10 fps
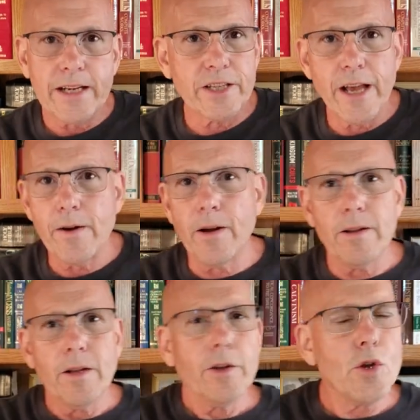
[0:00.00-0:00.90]

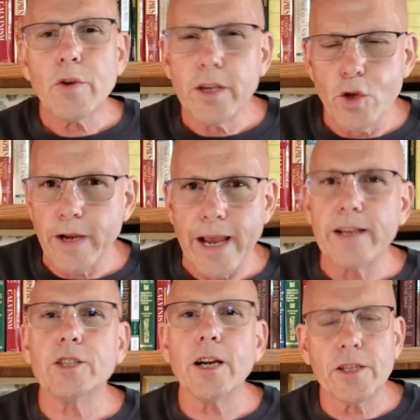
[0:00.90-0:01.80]
etc., you, you
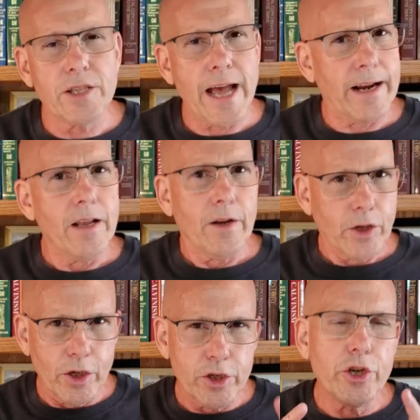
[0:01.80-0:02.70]
can't judge that
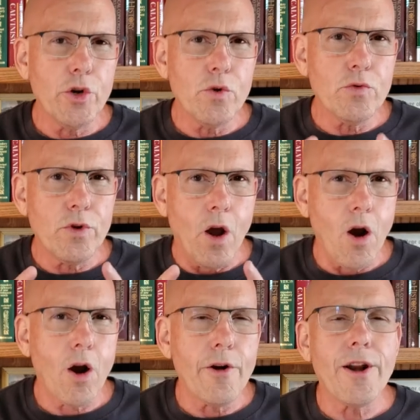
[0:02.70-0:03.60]
because you
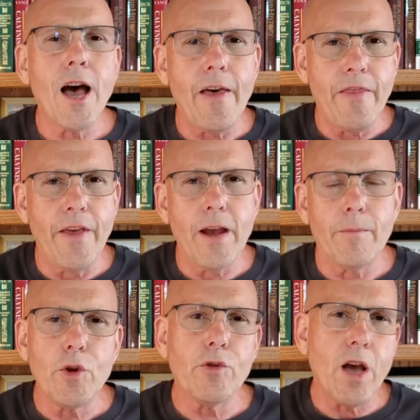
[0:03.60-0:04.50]
are not
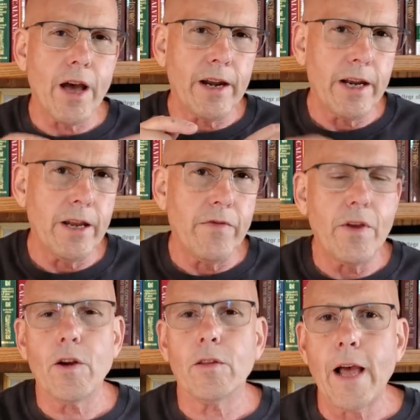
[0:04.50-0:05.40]
them. You're not in
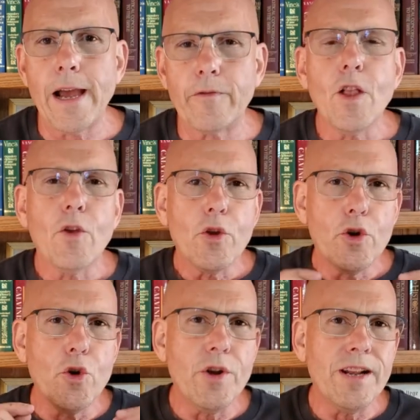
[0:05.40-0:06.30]
their life.
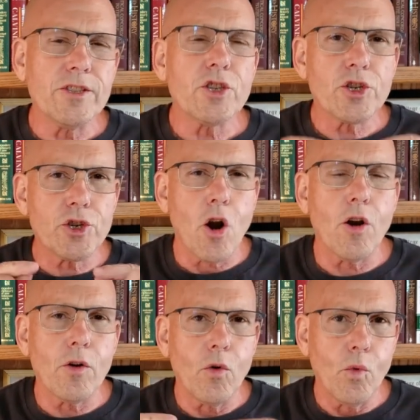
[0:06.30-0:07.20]
You didn't
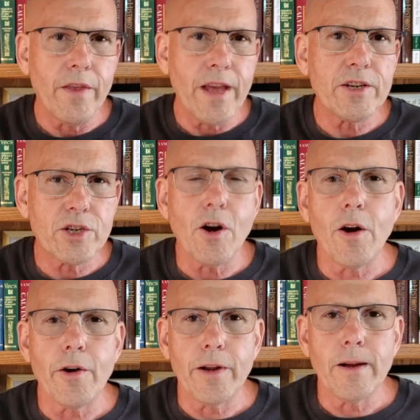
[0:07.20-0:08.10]
start where they
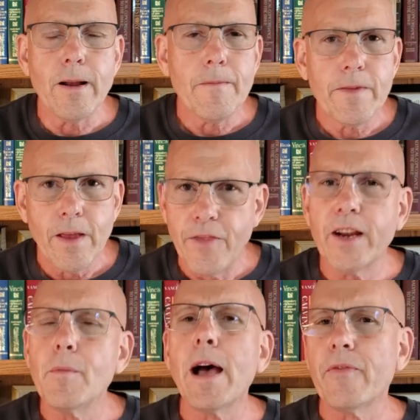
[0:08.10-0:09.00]
started.
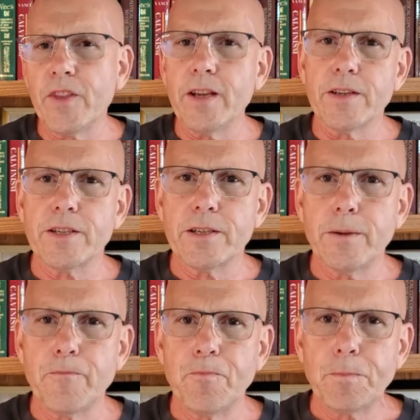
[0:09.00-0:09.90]
Think about
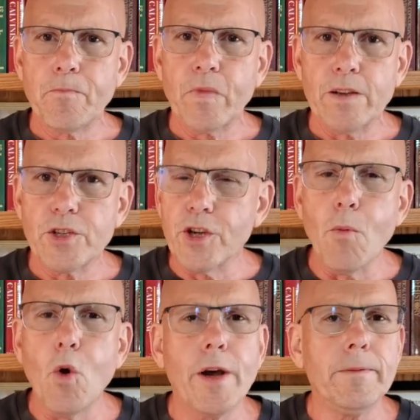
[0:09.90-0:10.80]
this
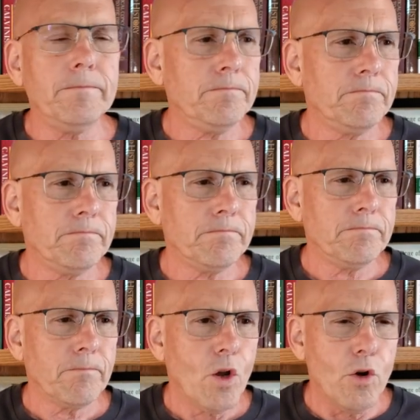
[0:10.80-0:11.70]
someone
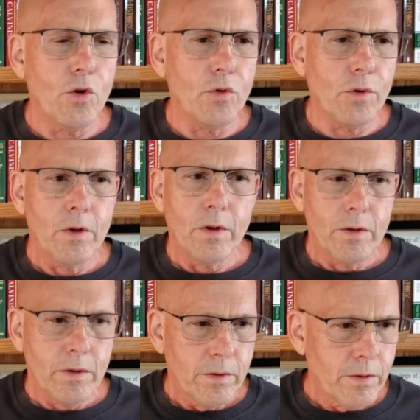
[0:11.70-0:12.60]
who
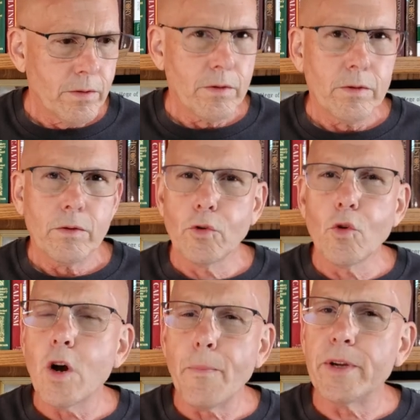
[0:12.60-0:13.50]

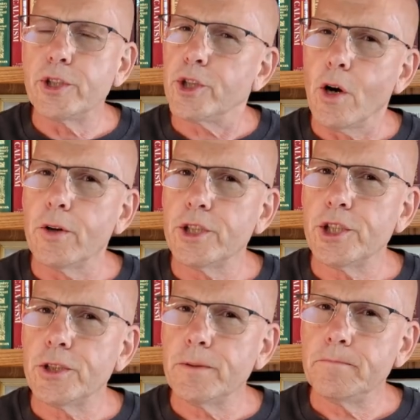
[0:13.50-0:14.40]
grew up in
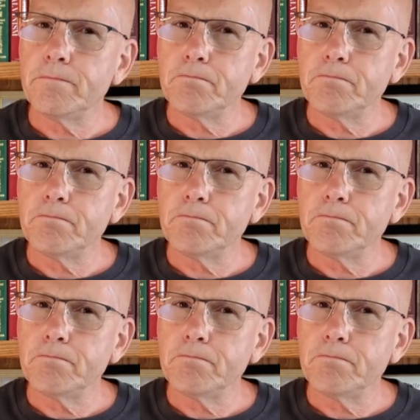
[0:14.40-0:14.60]
church,